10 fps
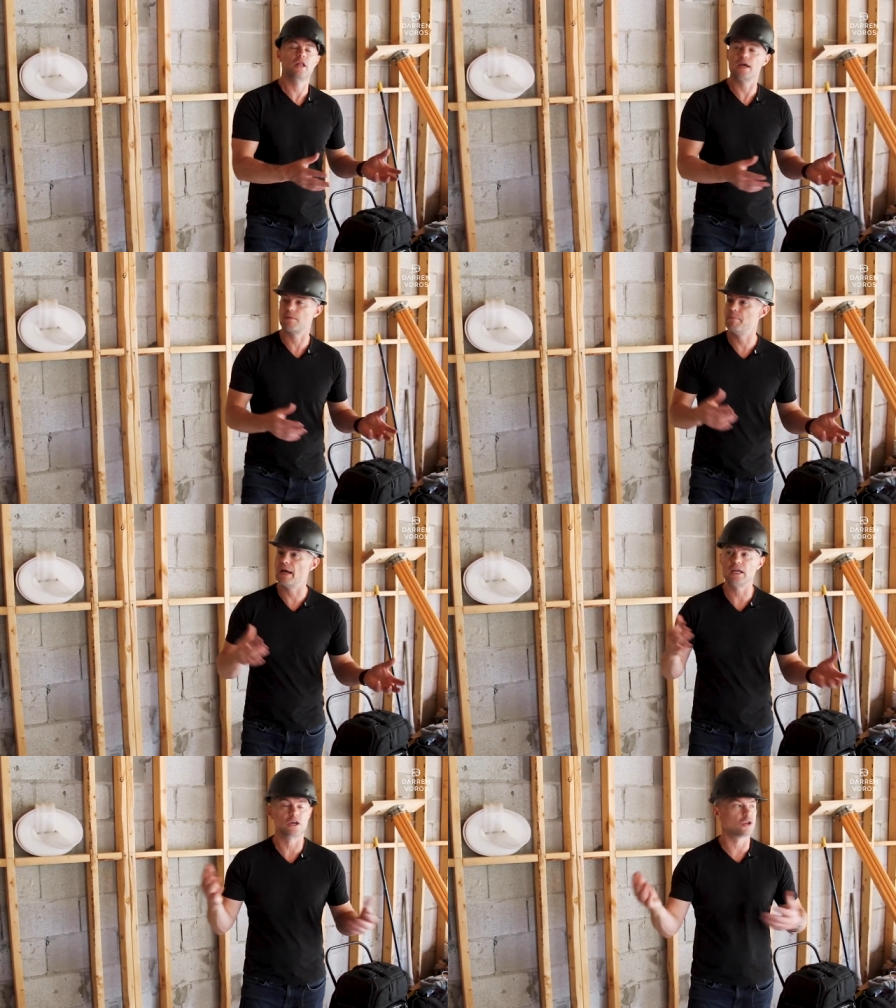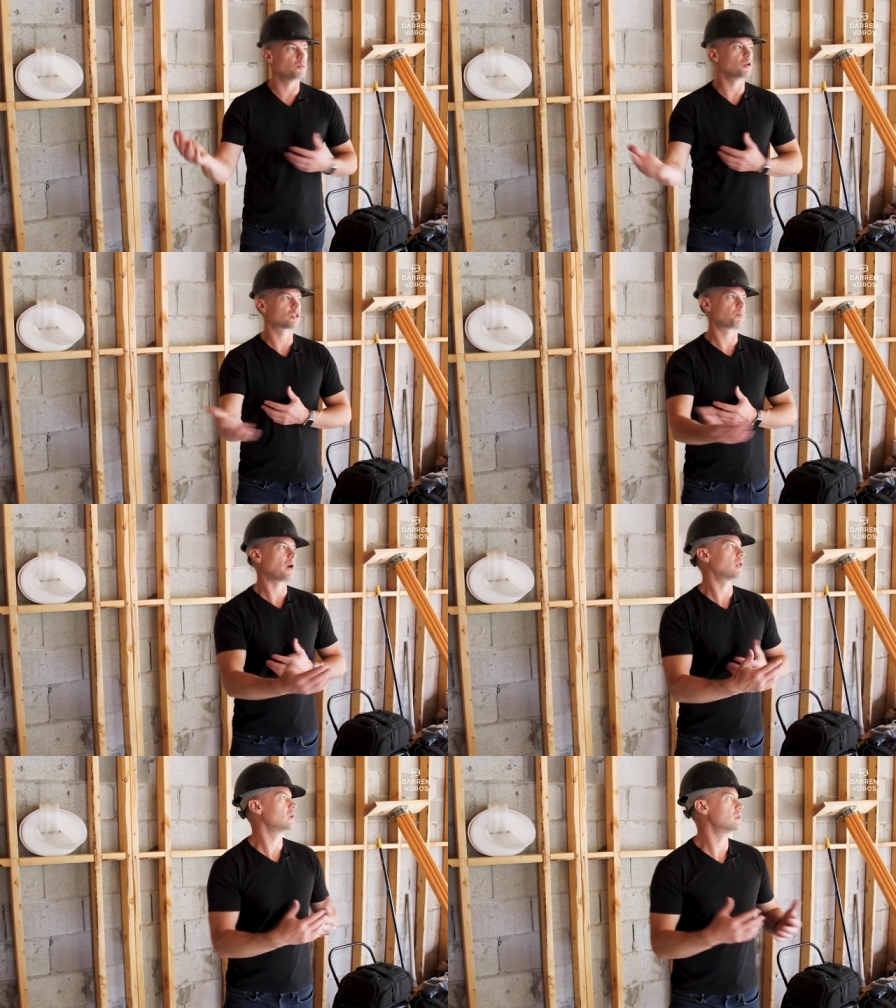like many other
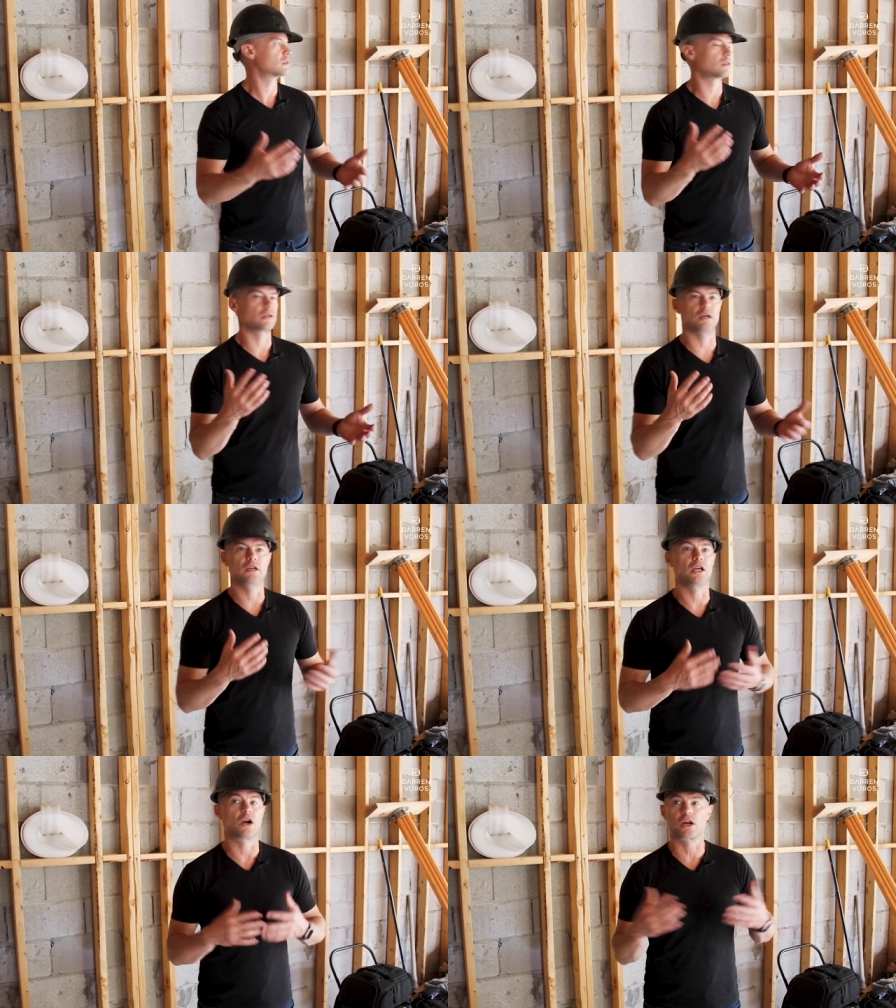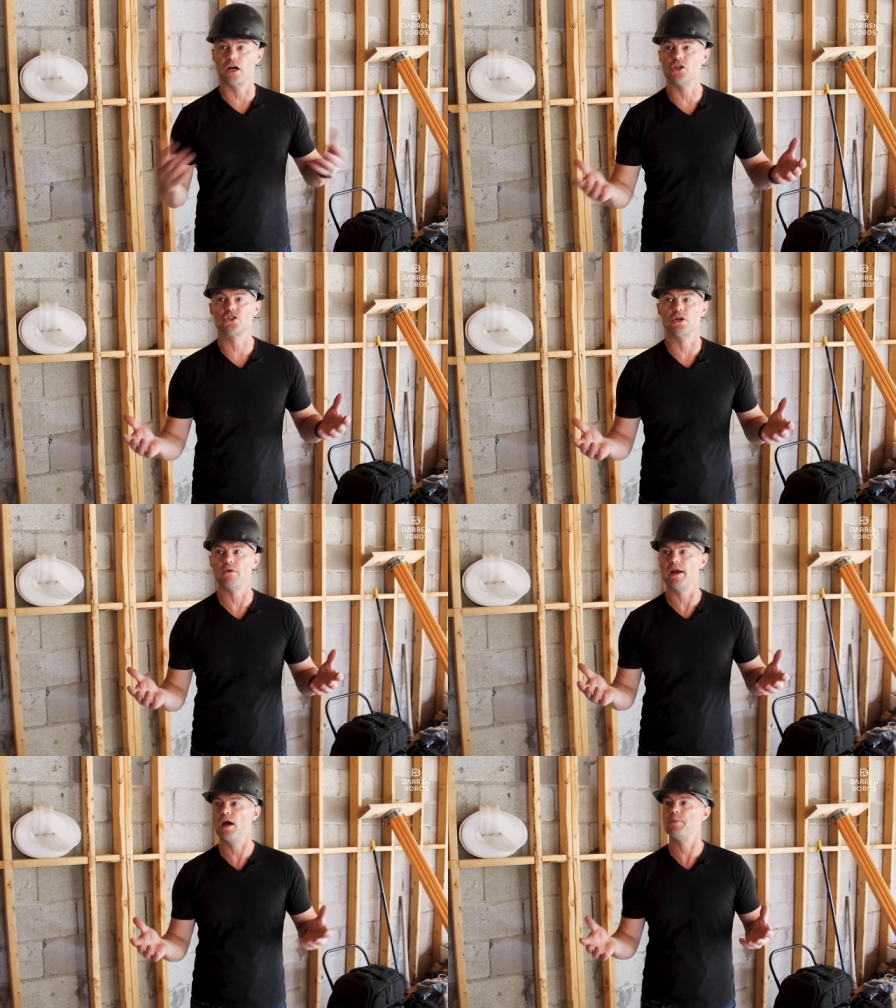municipalities in our country
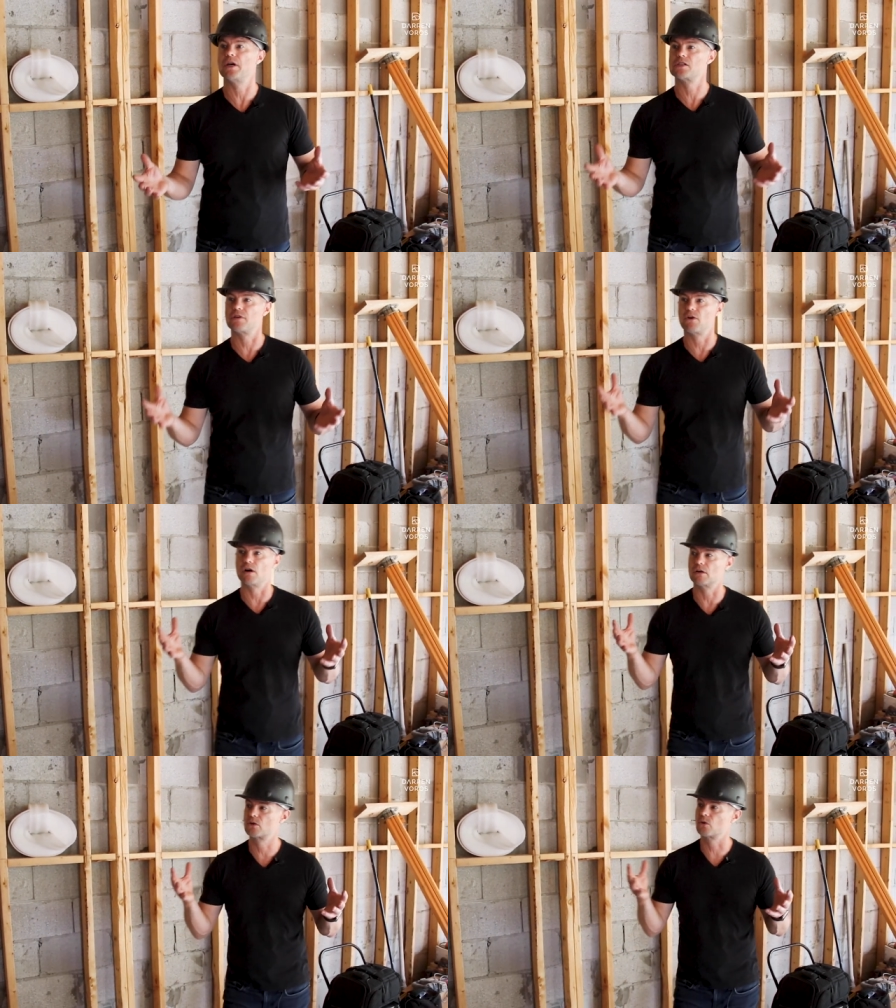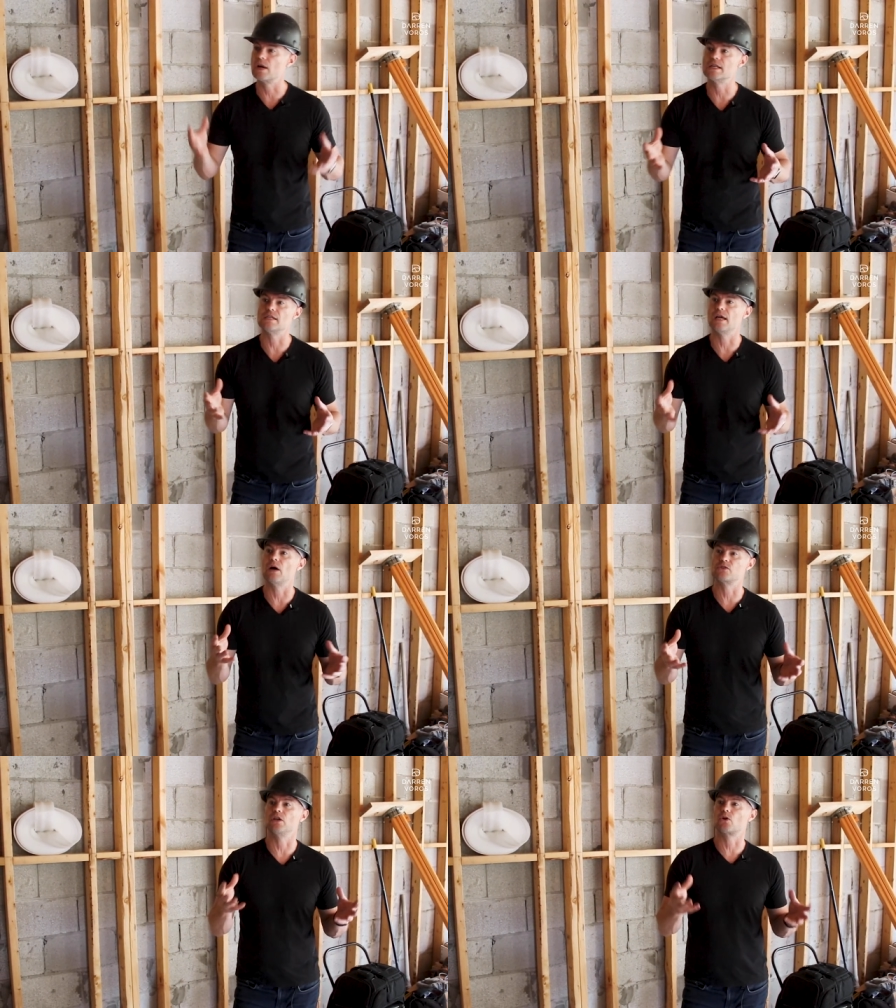right now, because of our crazy
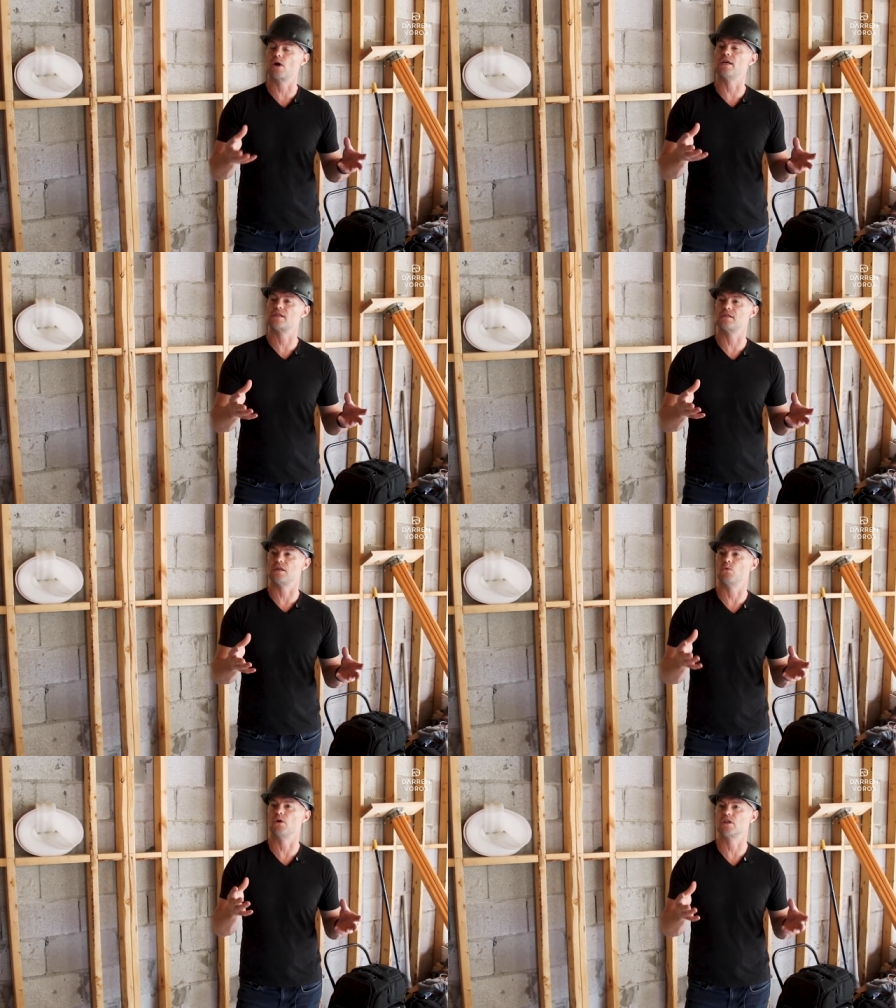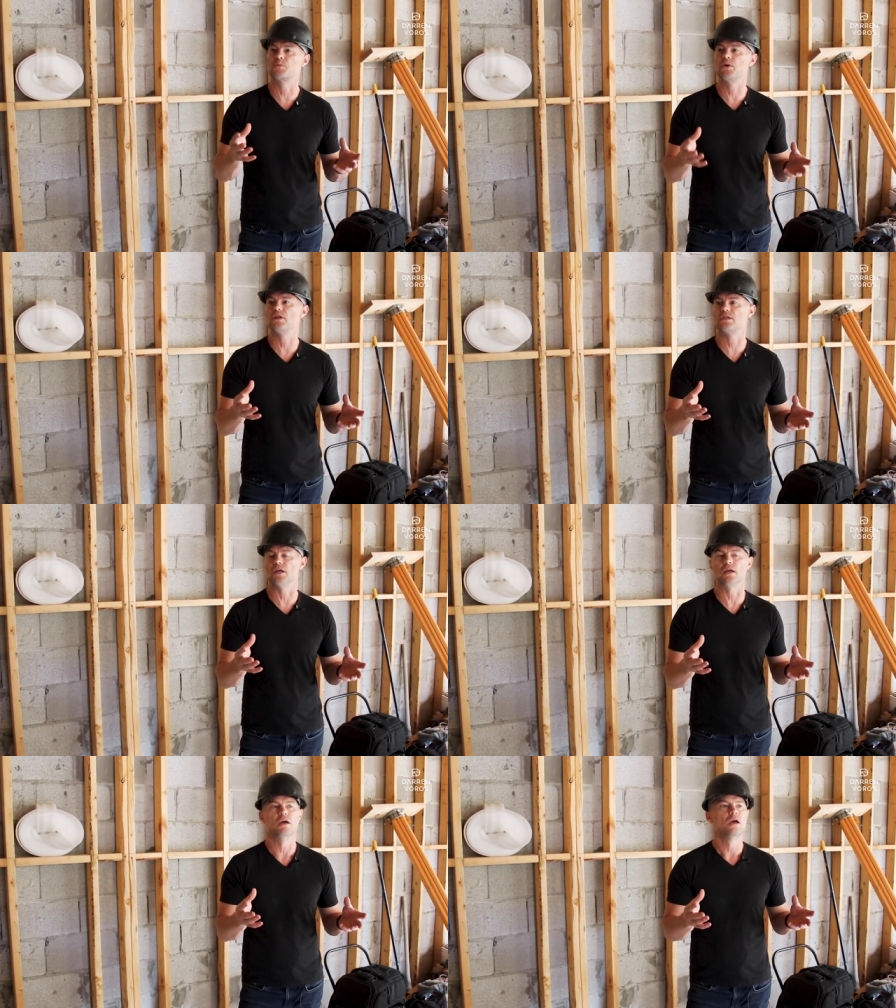housing crisis that we're
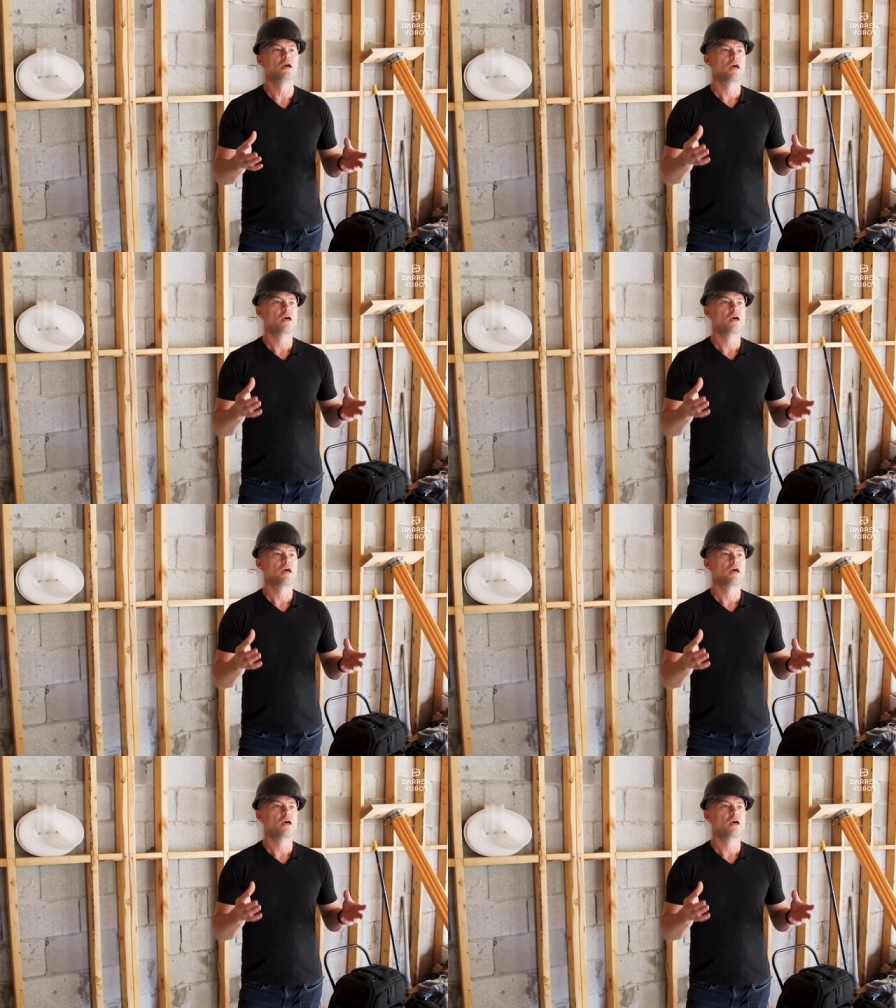experiencing,